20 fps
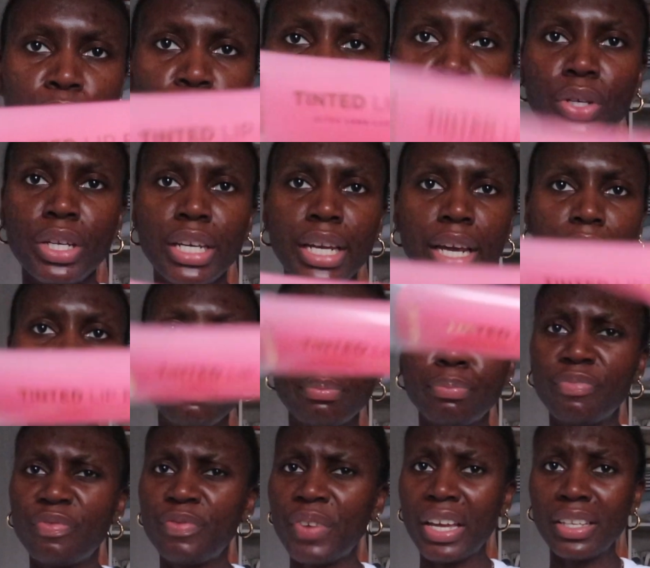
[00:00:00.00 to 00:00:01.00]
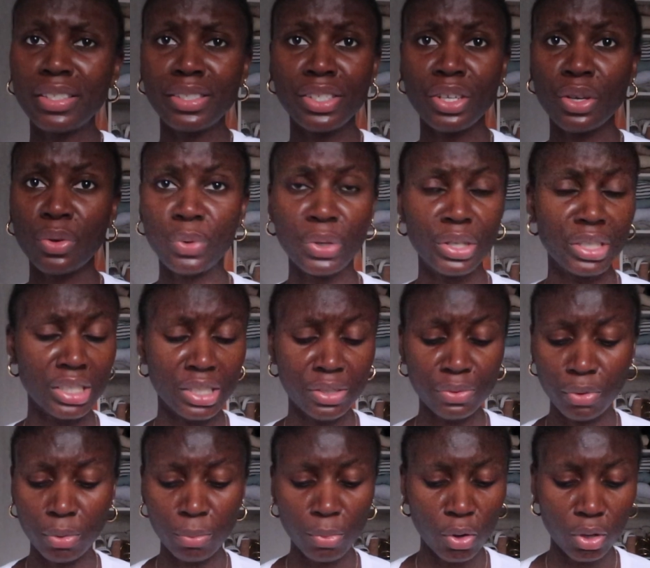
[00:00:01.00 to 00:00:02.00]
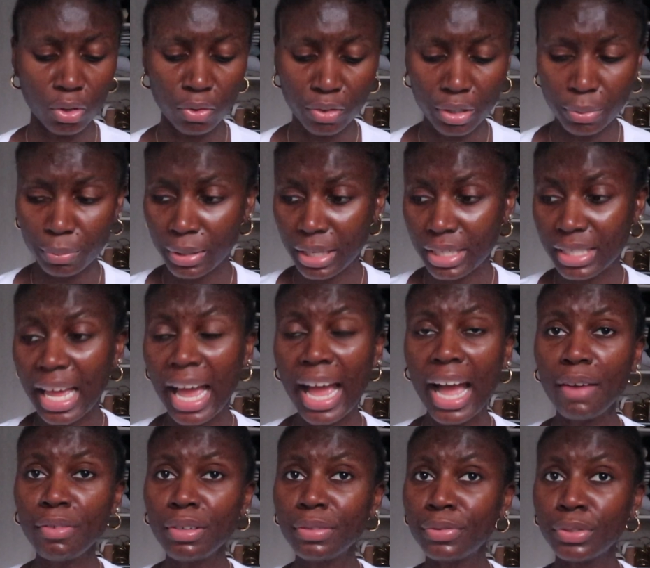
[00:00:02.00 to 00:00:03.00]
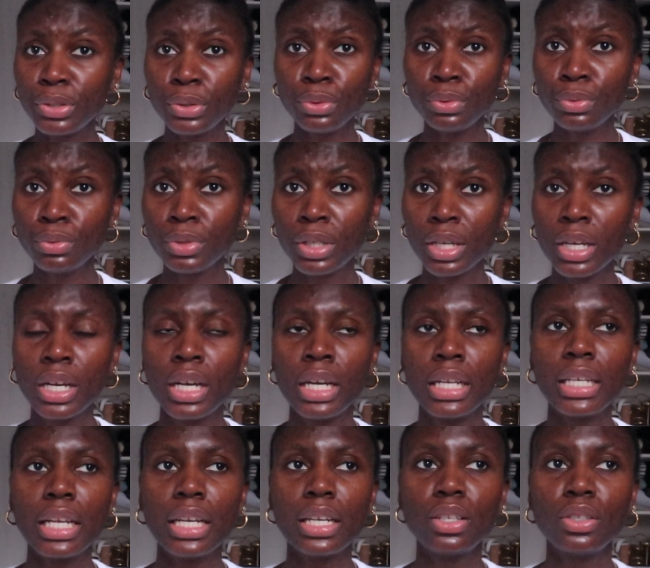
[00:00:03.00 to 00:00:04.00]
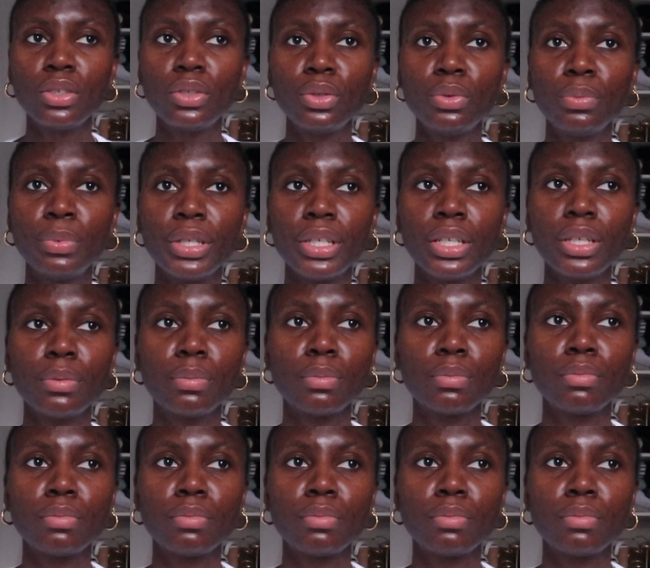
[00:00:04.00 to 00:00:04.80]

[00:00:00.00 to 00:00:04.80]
you can get fancier ones from all over the place. I have a few that are a little bit,